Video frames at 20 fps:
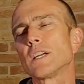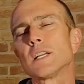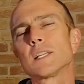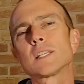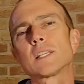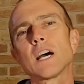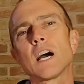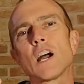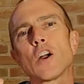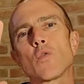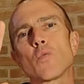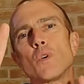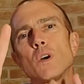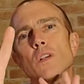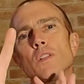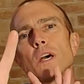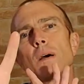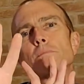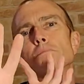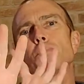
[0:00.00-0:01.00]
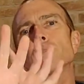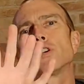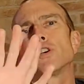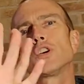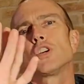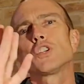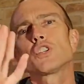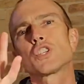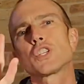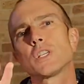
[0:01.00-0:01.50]
It's our will that
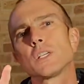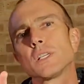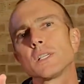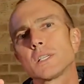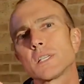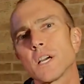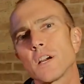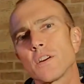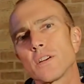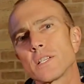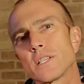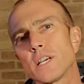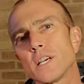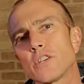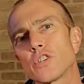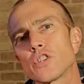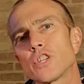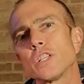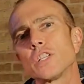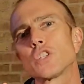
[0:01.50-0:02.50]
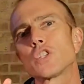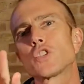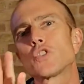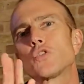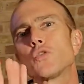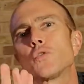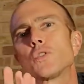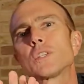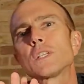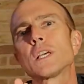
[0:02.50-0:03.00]
pushes our intelligence
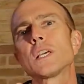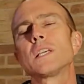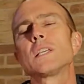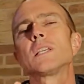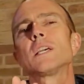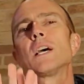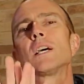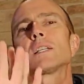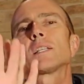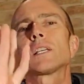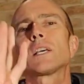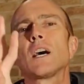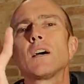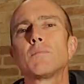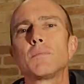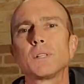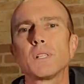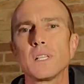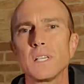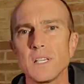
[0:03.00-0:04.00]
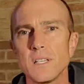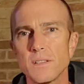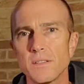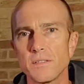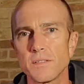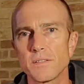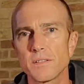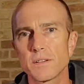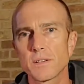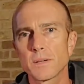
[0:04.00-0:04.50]
to say, yes, I believe.